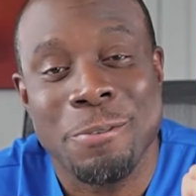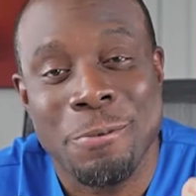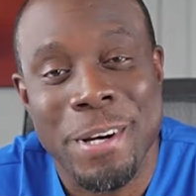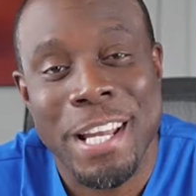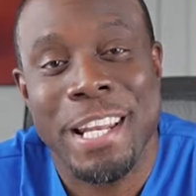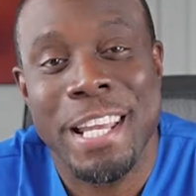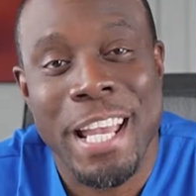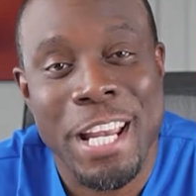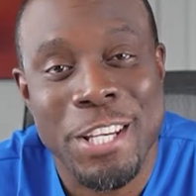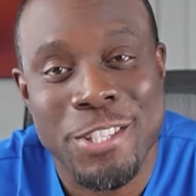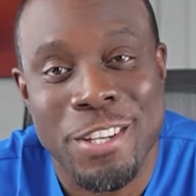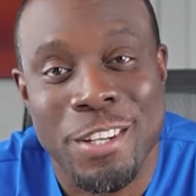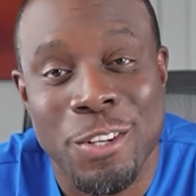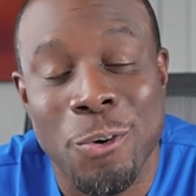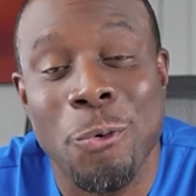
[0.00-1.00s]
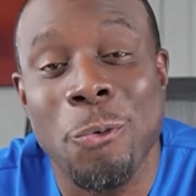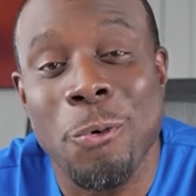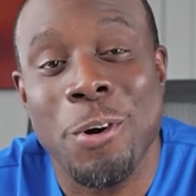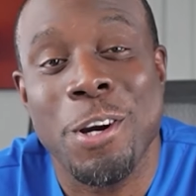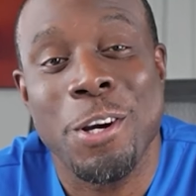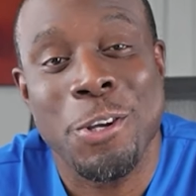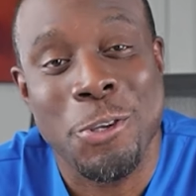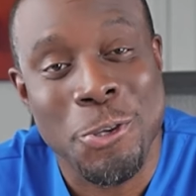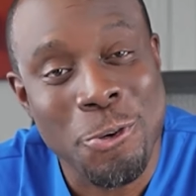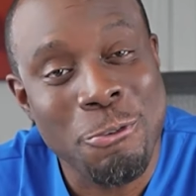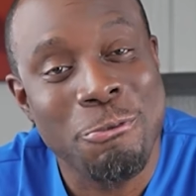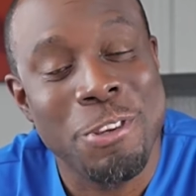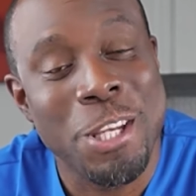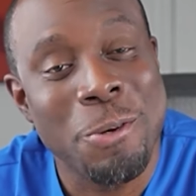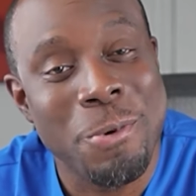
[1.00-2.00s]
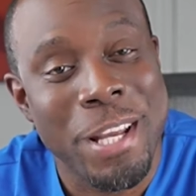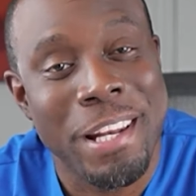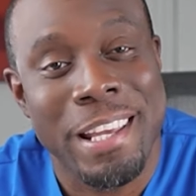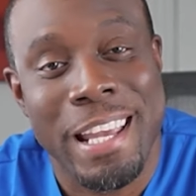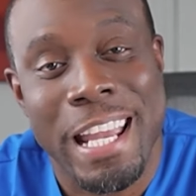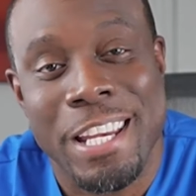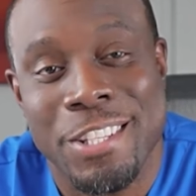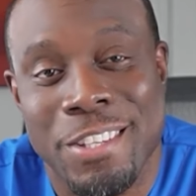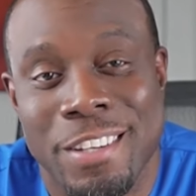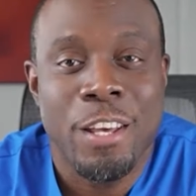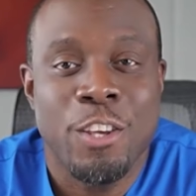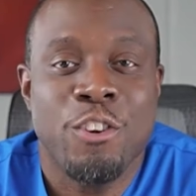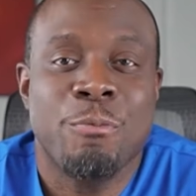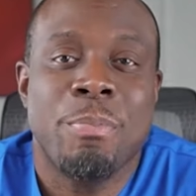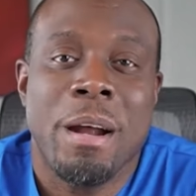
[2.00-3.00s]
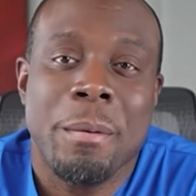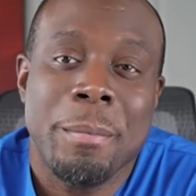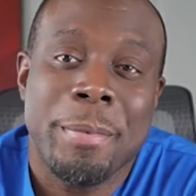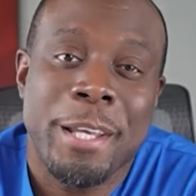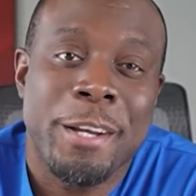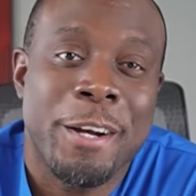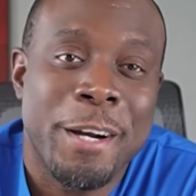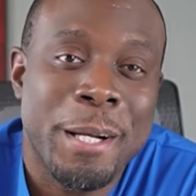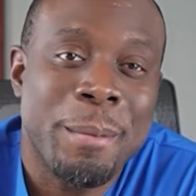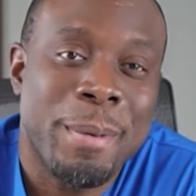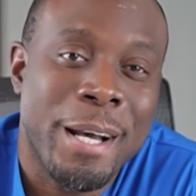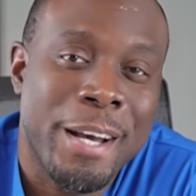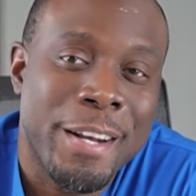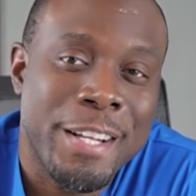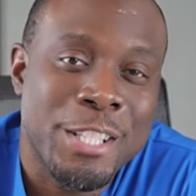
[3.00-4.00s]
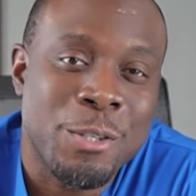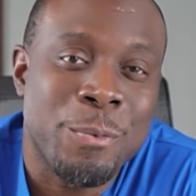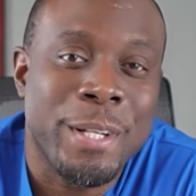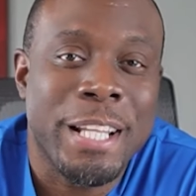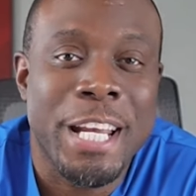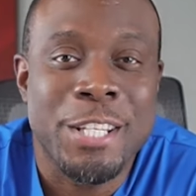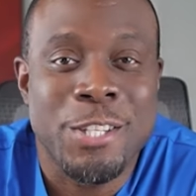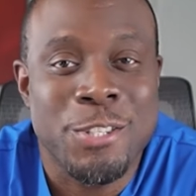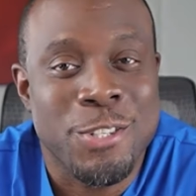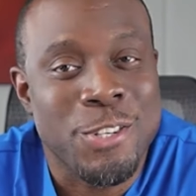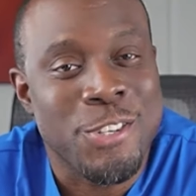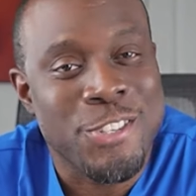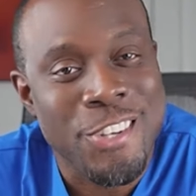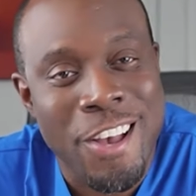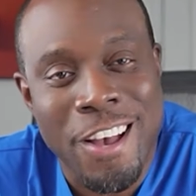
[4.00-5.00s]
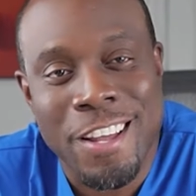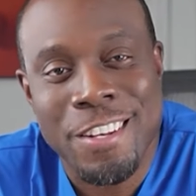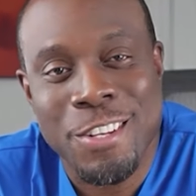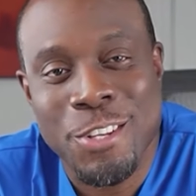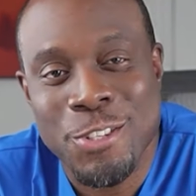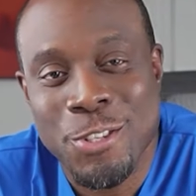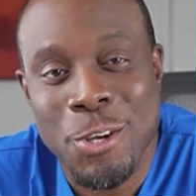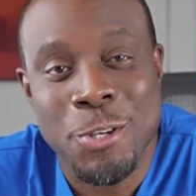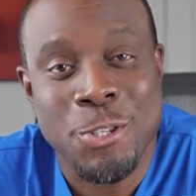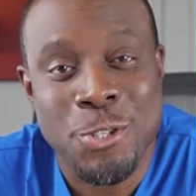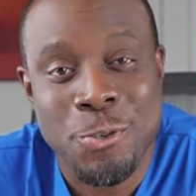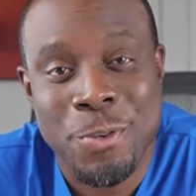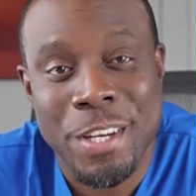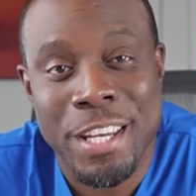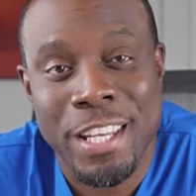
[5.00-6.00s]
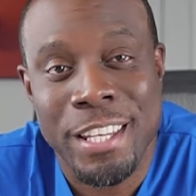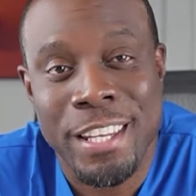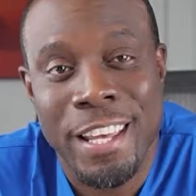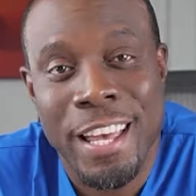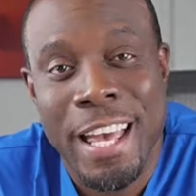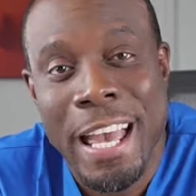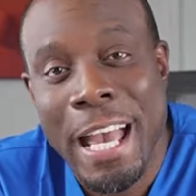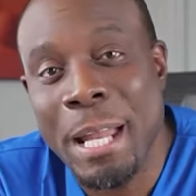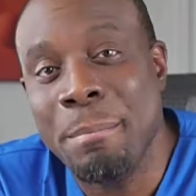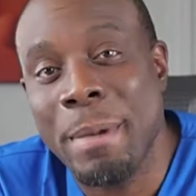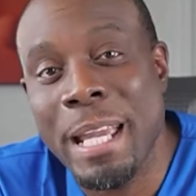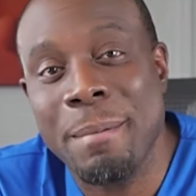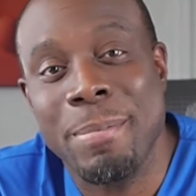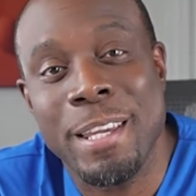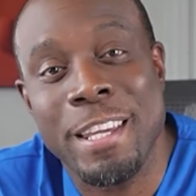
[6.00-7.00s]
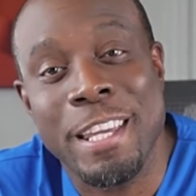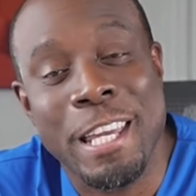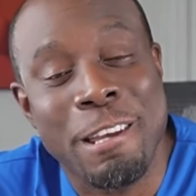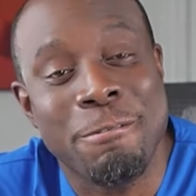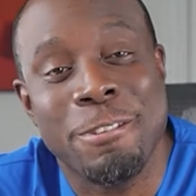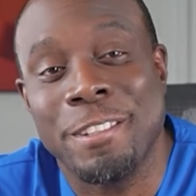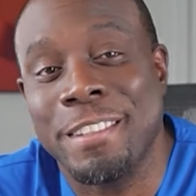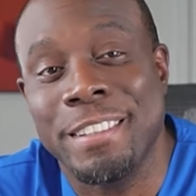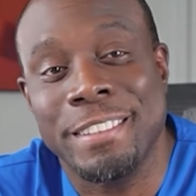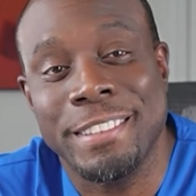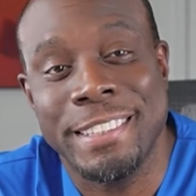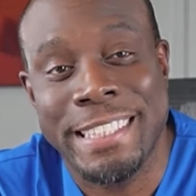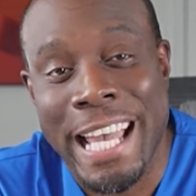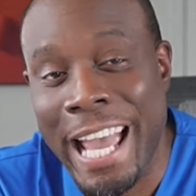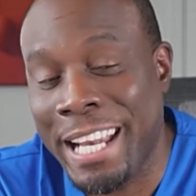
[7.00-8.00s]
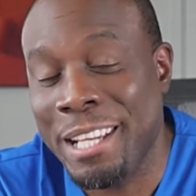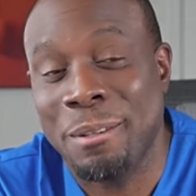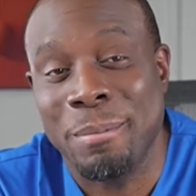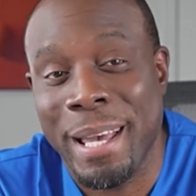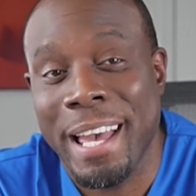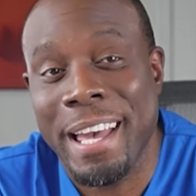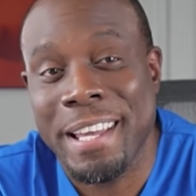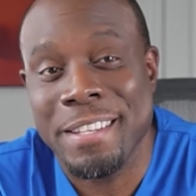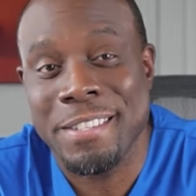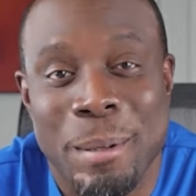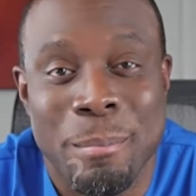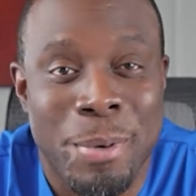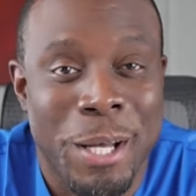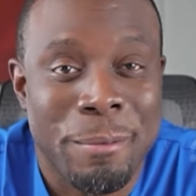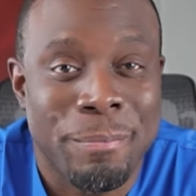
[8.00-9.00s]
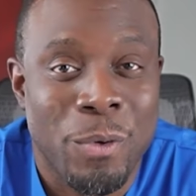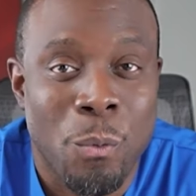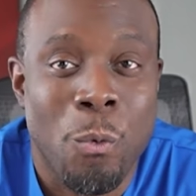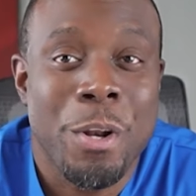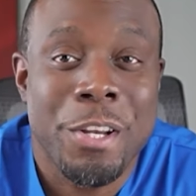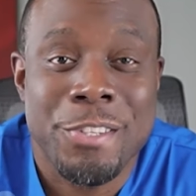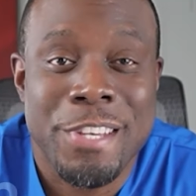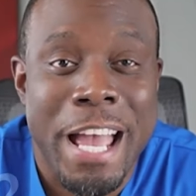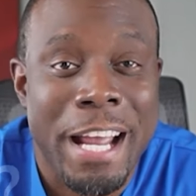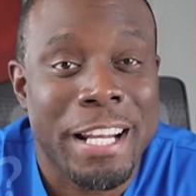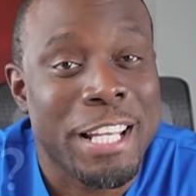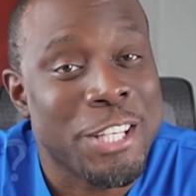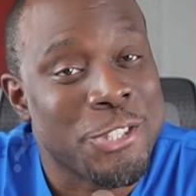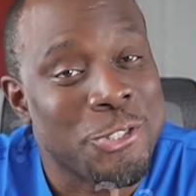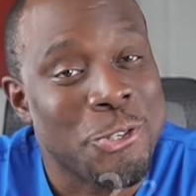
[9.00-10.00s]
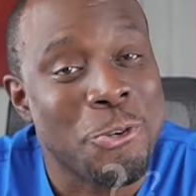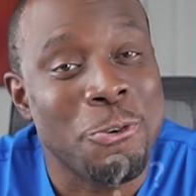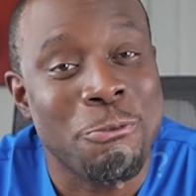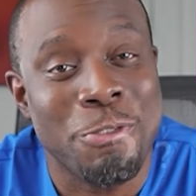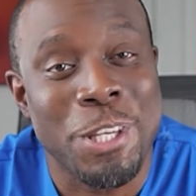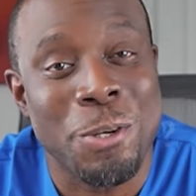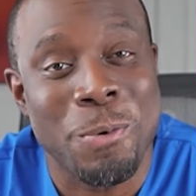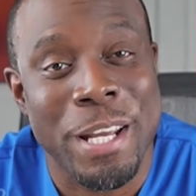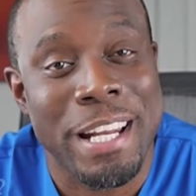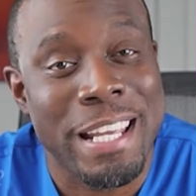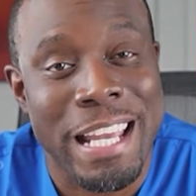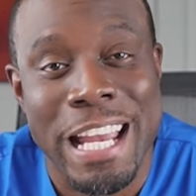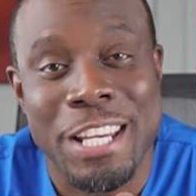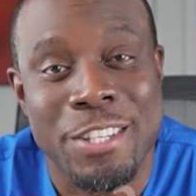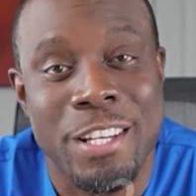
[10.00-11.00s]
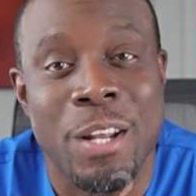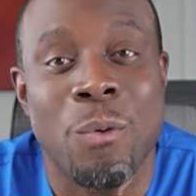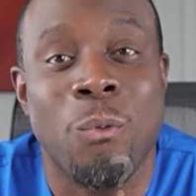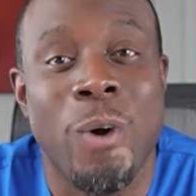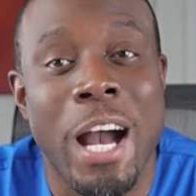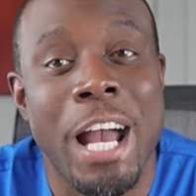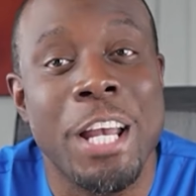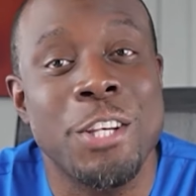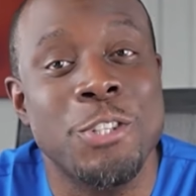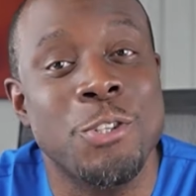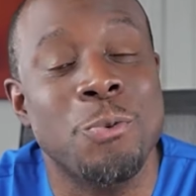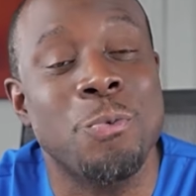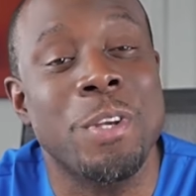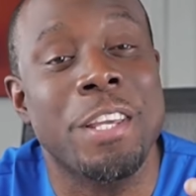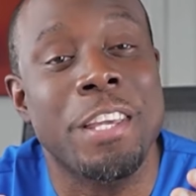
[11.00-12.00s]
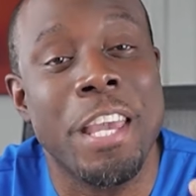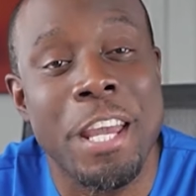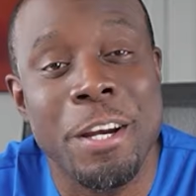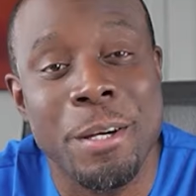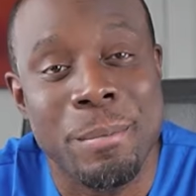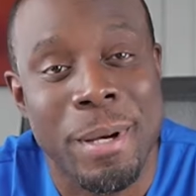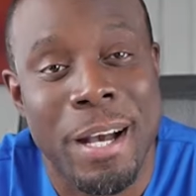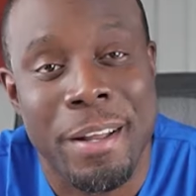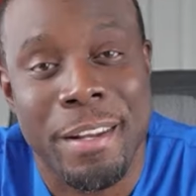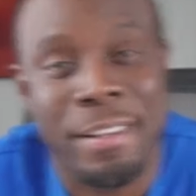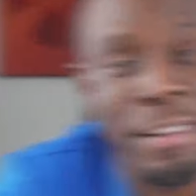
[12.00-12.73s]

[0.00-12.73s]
radiation, or UV radiation. You've probably heard about it in relation to the sun, sunscreen, and maybe even tanning beds. But what exactly is UV radiation and why should we care about it?